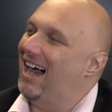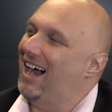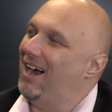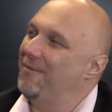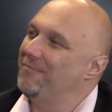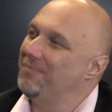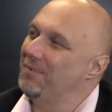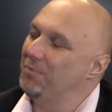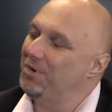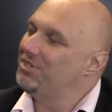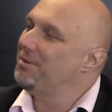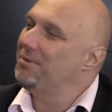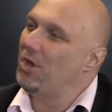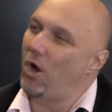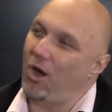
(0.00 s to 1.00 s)
What are
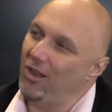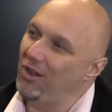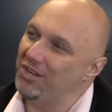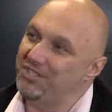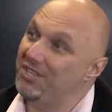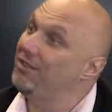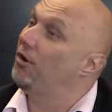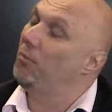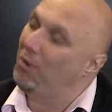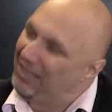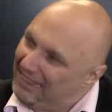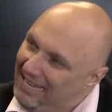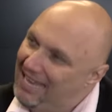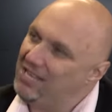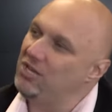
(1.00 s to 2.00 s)
some of the highlights in there, and
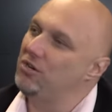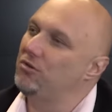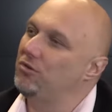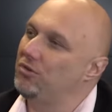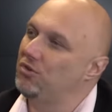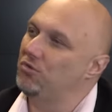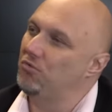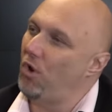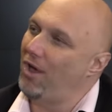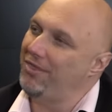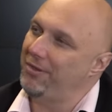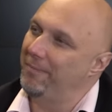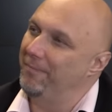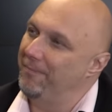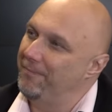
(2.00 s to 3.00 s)
what led you to write them?